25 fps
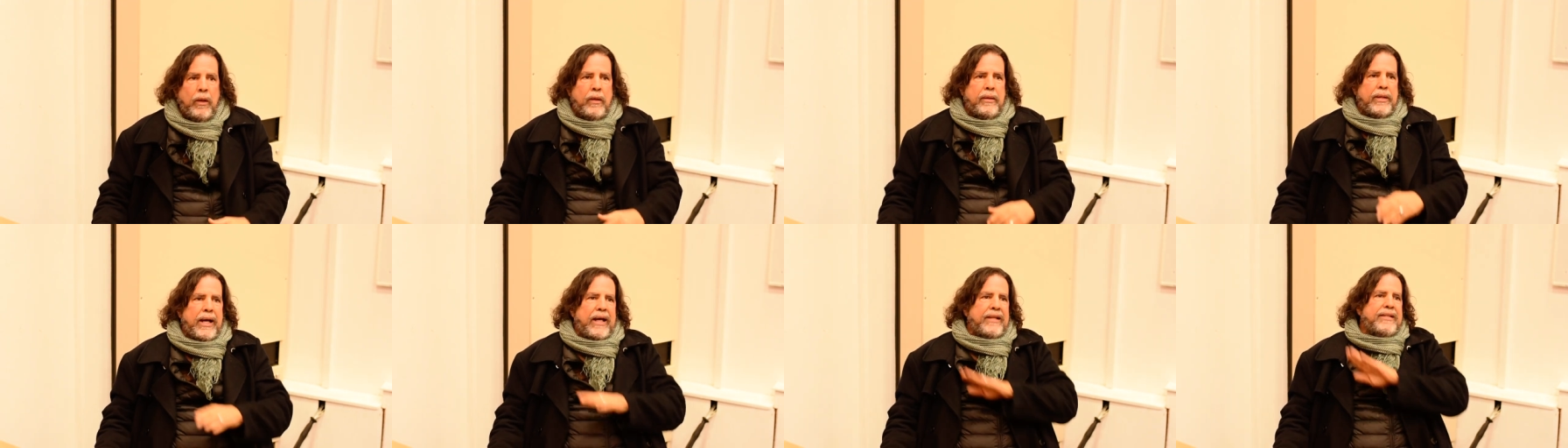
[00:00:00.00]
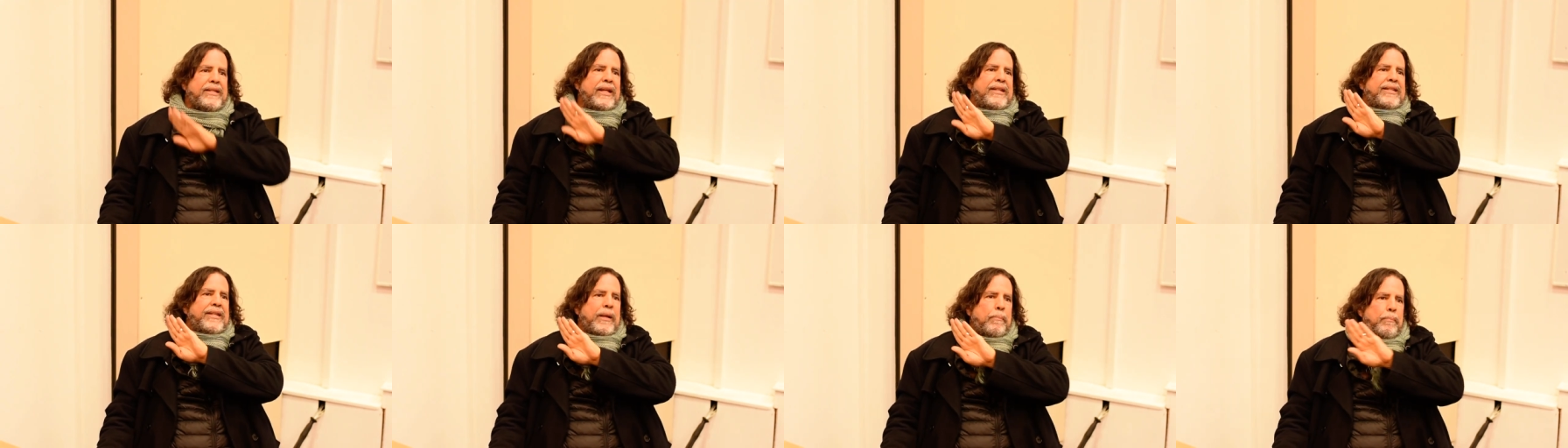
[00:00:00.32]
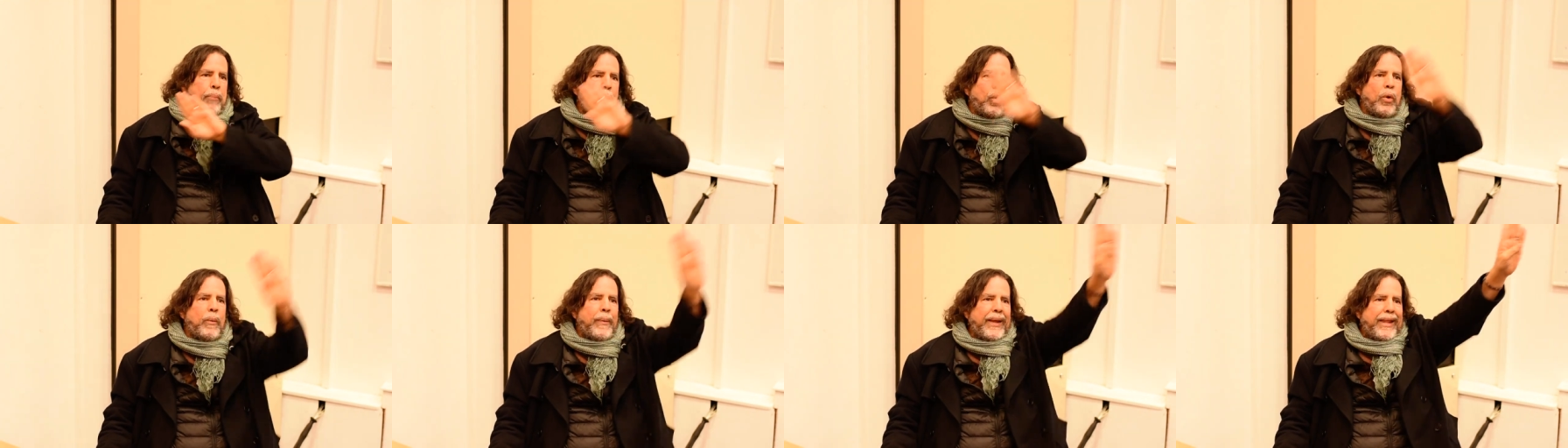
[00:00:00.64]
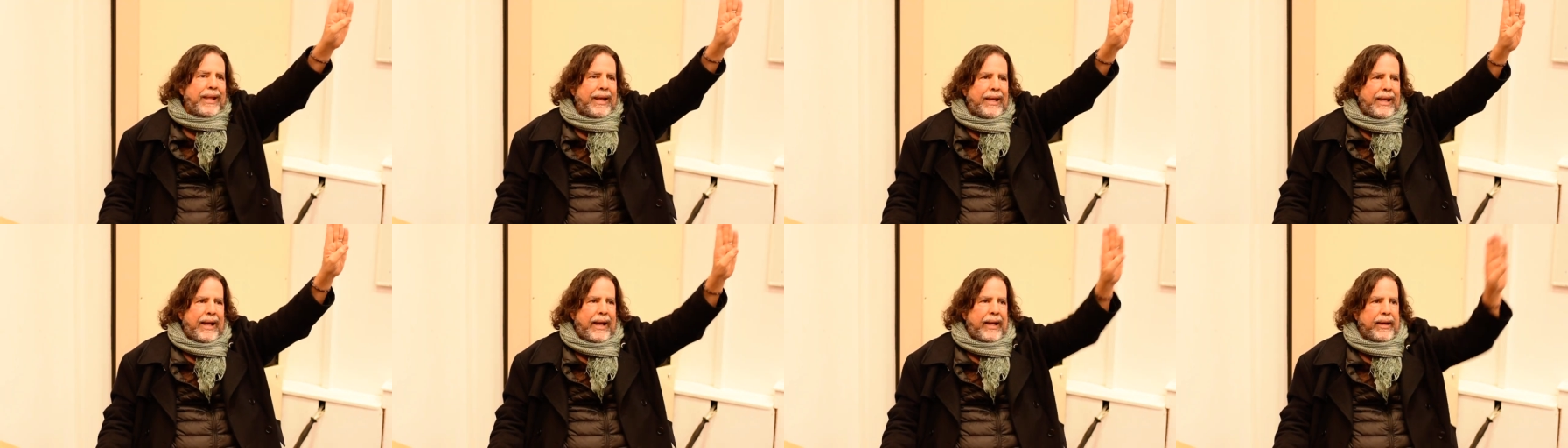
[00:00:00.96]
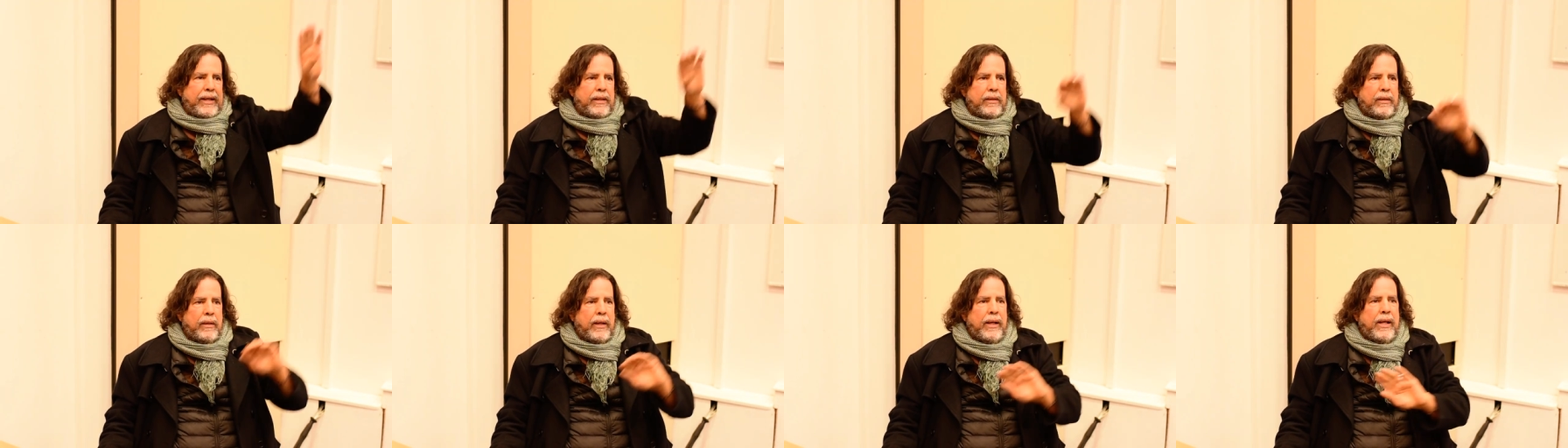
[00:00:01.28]
That's the Sepúlveda line.
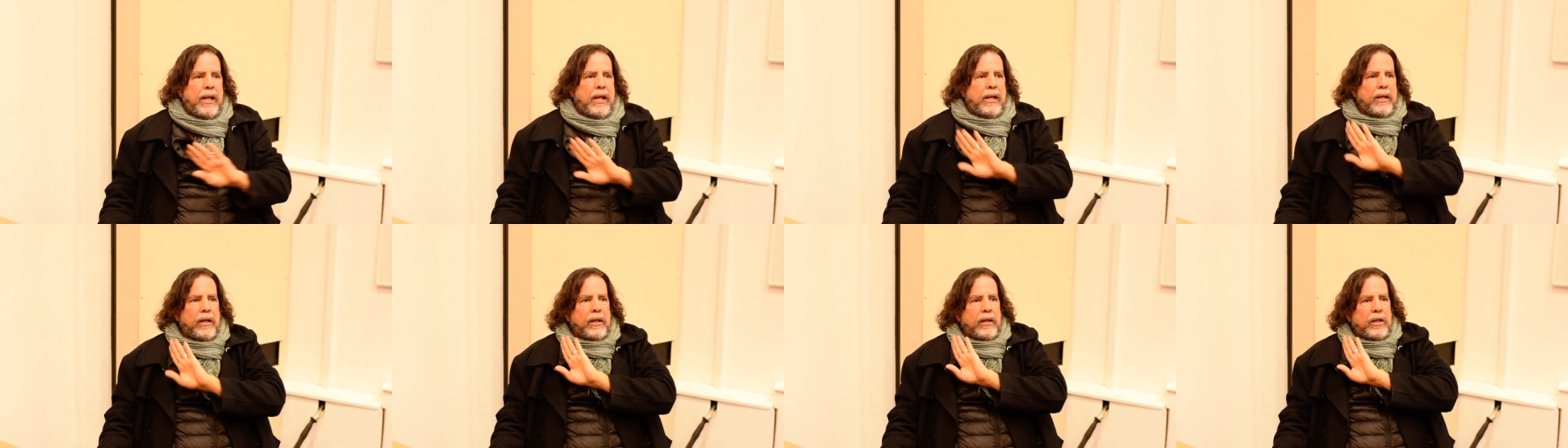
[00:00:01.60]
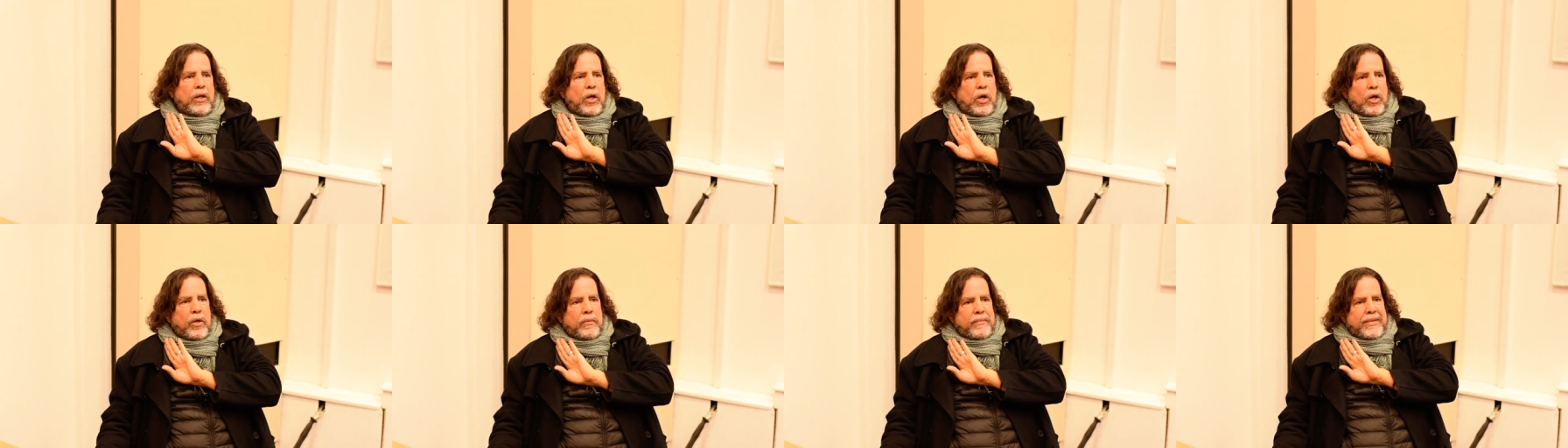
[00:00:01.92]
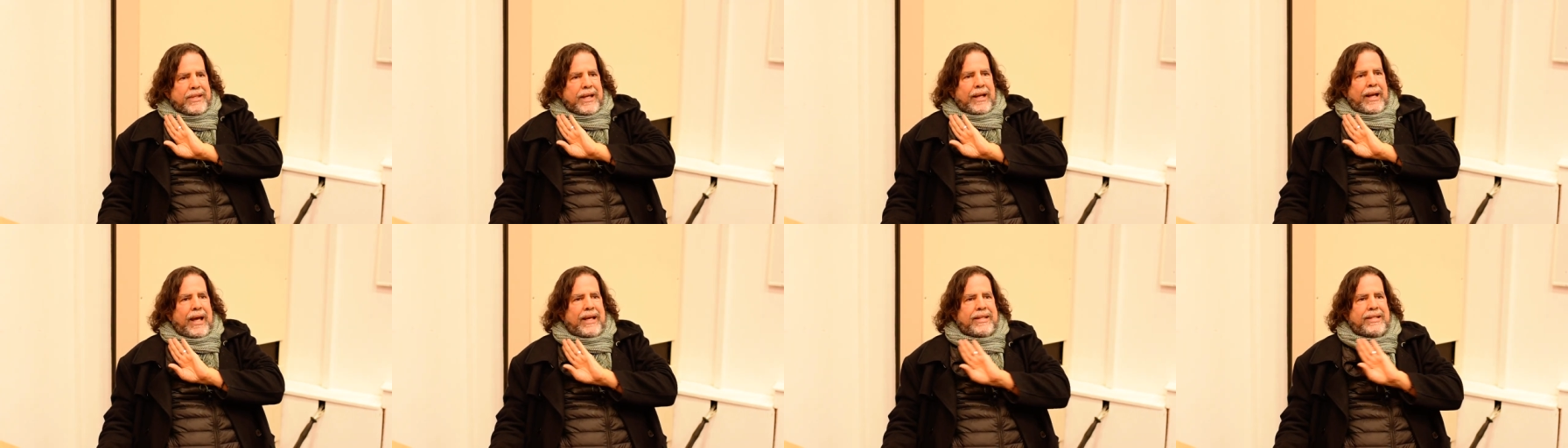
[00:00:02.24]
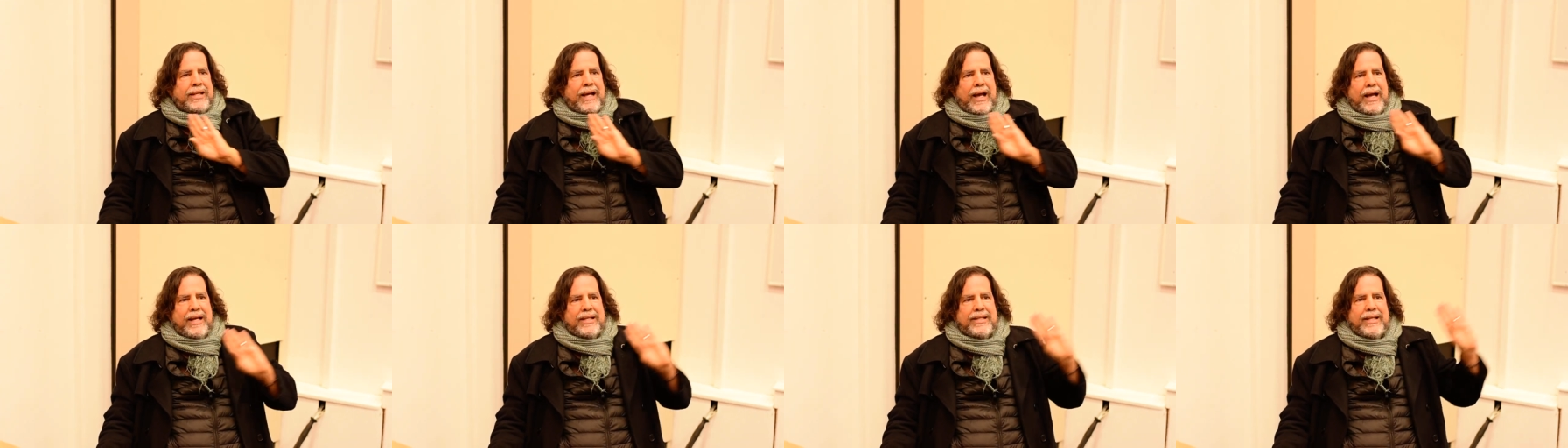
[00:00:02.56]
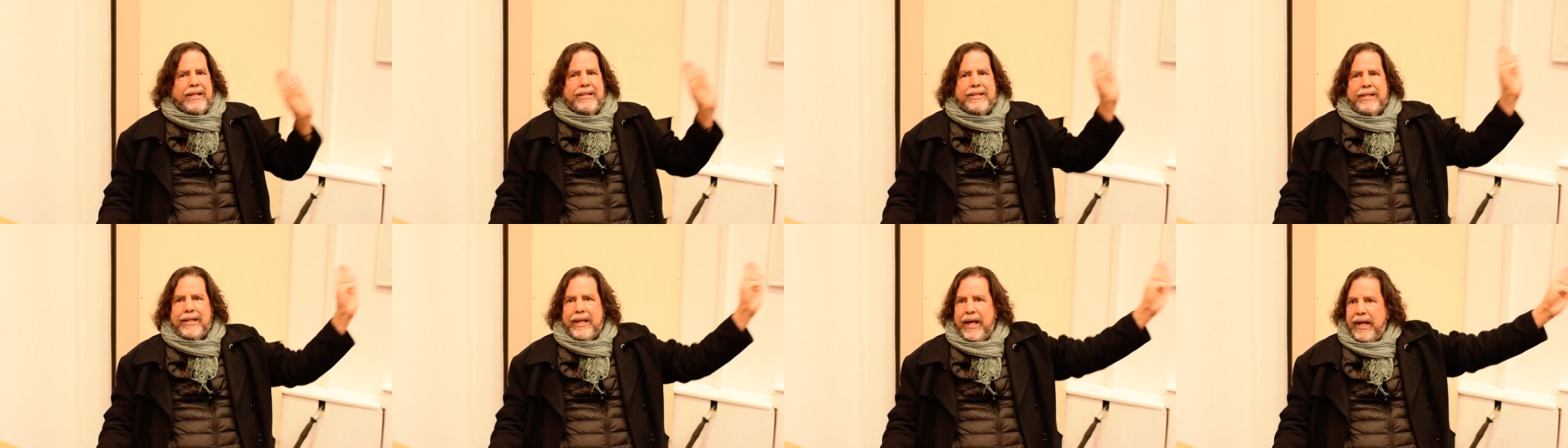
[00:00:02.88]
Here comes the Las
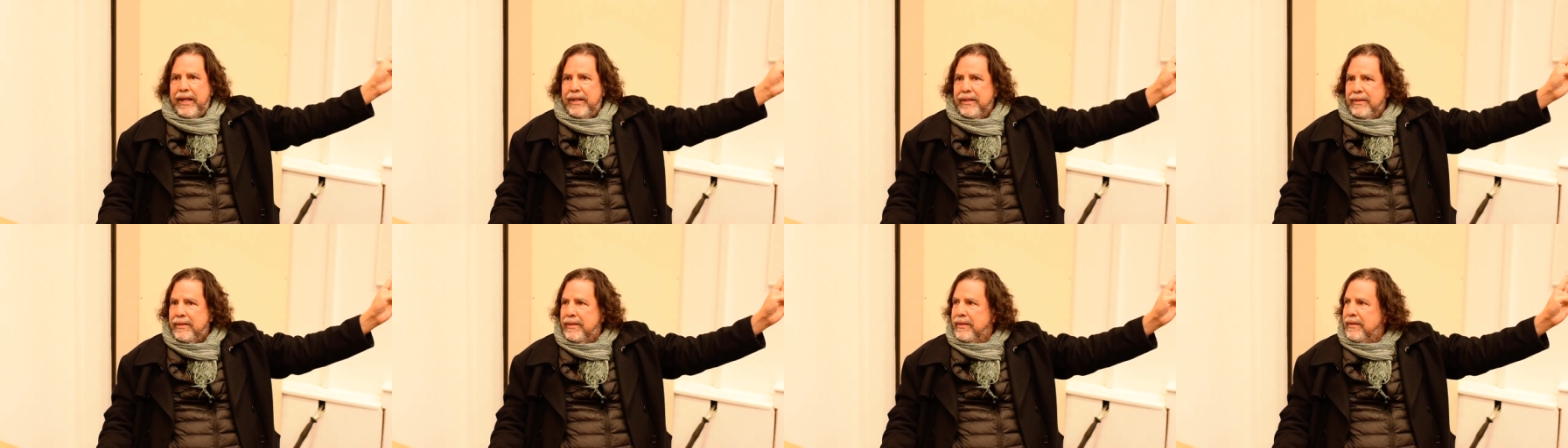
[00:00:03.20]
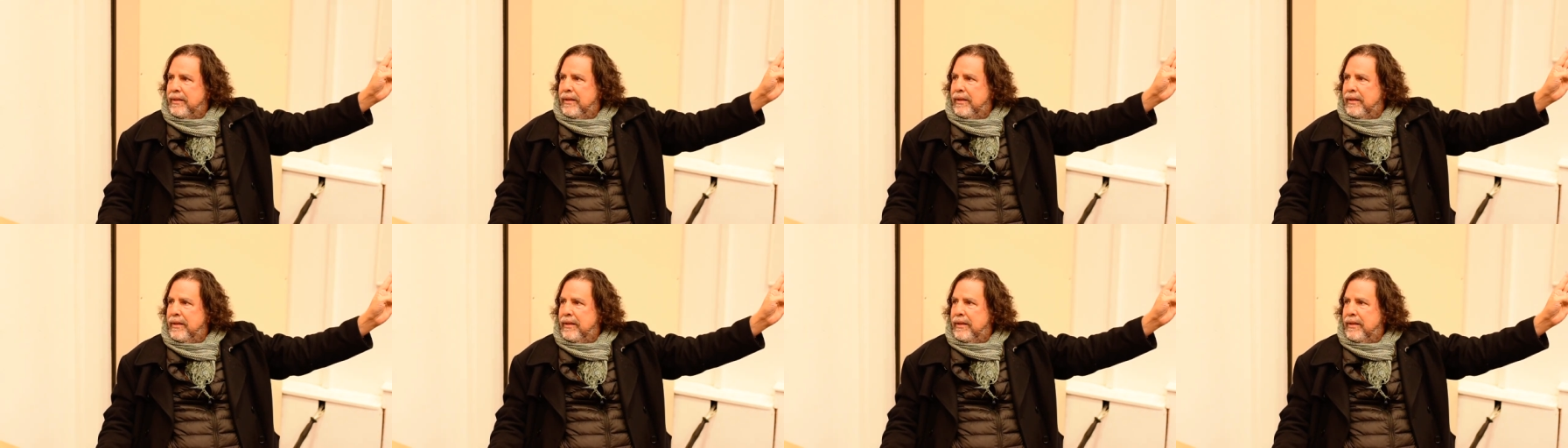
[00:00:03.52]
Casas line.